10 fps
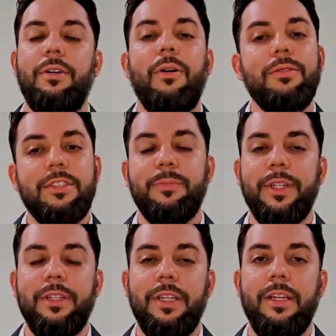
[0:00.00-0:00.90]

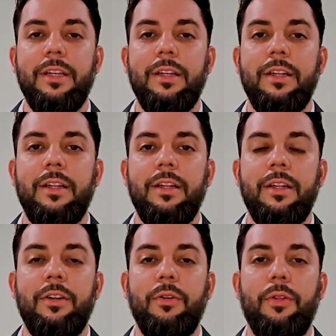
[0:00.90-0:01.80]
ultimately,
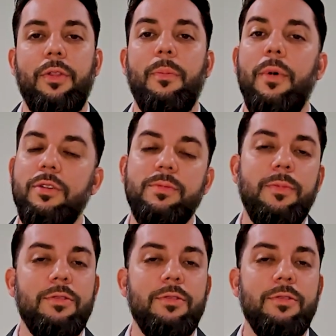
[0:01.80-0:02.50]
the most